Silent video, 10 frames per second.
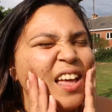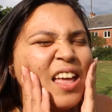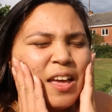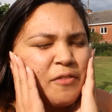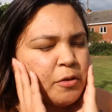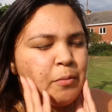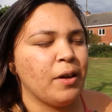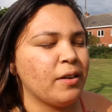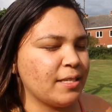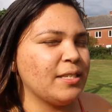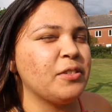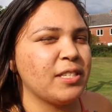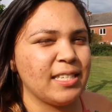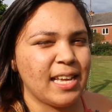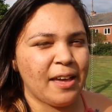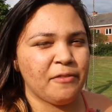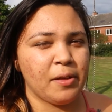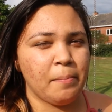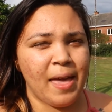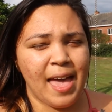everywhere. Seriously, I feel
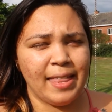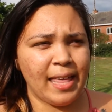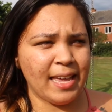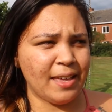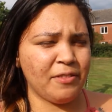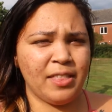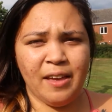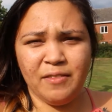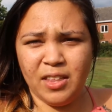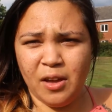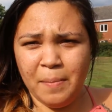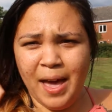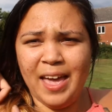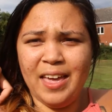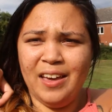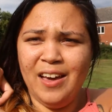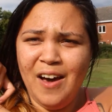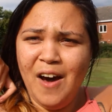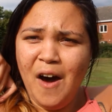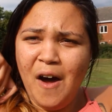bad. I even have it on my
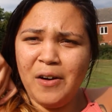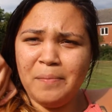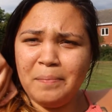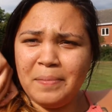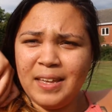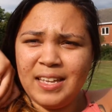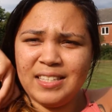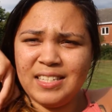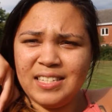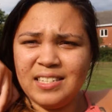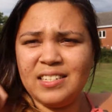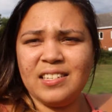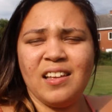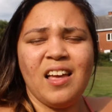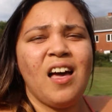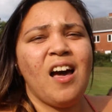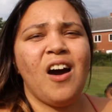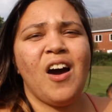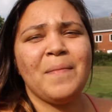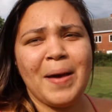armpits,
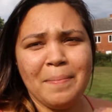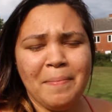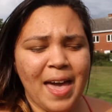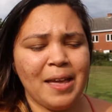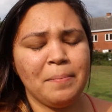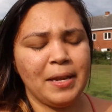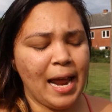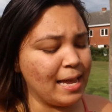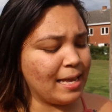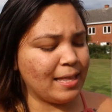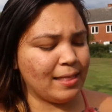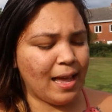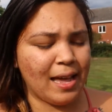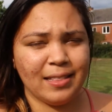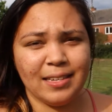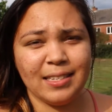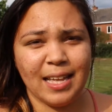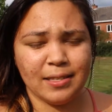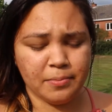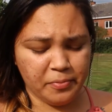on my back, but I think
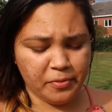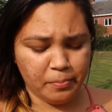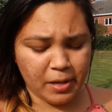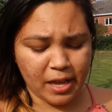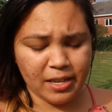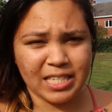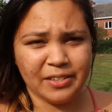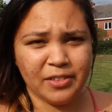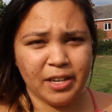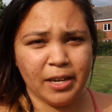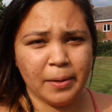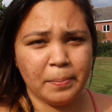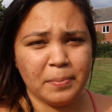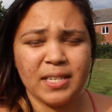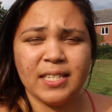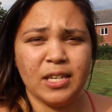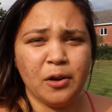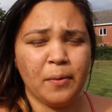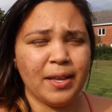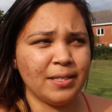that's because of the
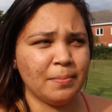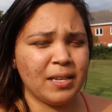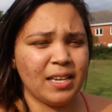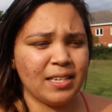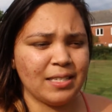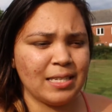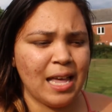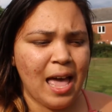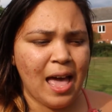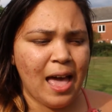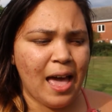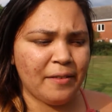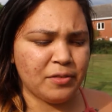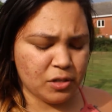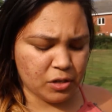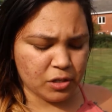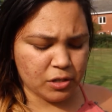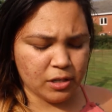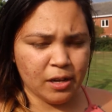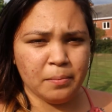PCOS, because I've searched
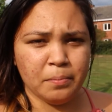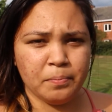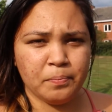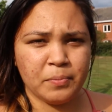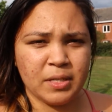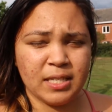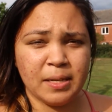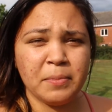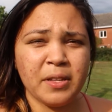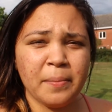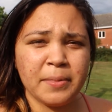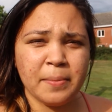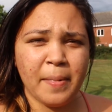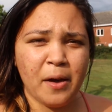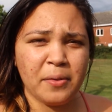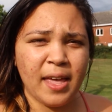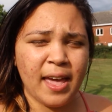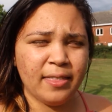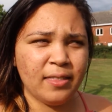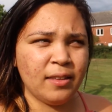some symptoms about that,